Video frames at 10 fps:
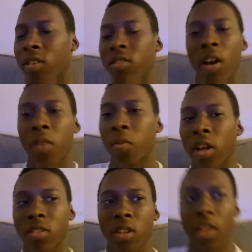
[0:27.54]
know how to
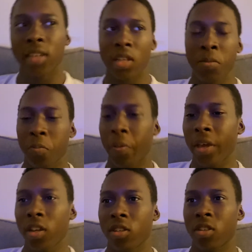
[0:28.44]
pronounce her last name, but
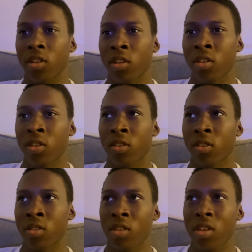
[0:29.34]
Paige,
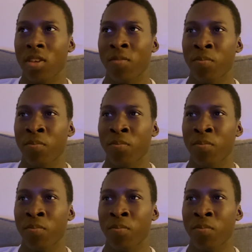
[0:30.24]
ZBN,